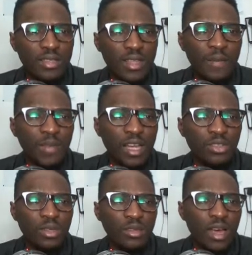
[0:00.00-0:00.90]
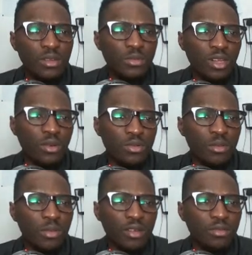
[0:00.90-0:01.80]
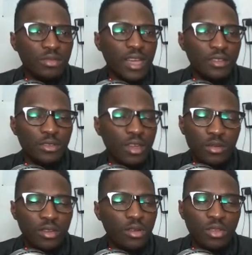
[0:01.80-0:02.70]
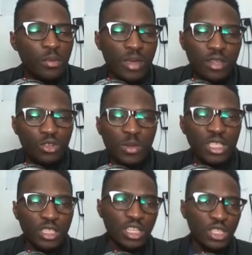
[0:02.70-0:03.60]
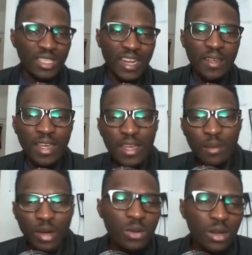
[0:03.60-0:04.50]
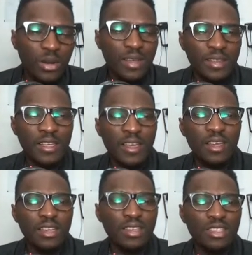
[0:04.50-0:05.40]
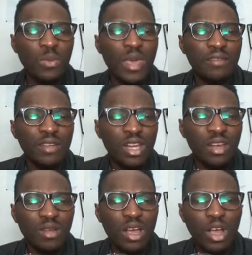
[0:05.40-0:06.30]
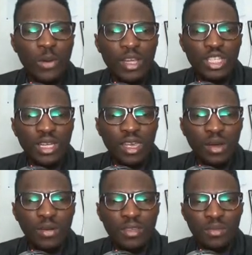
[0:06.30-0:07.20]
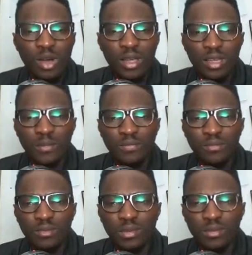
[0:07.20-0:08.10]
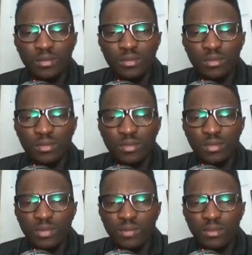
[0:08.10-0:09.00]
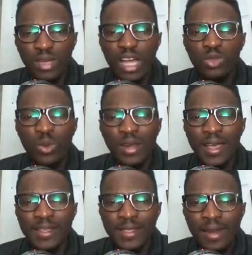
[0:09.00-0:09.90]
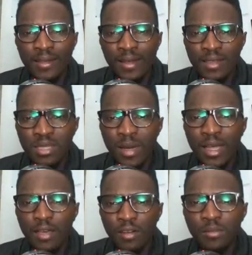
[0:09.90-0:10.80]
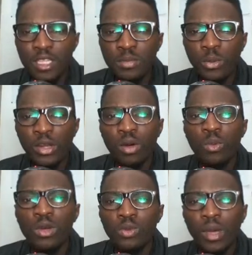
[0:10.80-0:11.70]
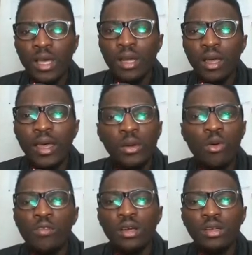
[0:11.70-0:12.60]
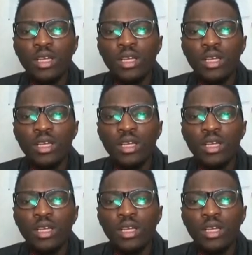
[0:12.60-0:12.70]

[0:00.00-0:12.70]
that I did, you know, some of the title that we don't pay too much attention to that. But anyway, look at this. So we have a correction here on this market. How do I know exactly that this market, from this point onwards, we're going to head over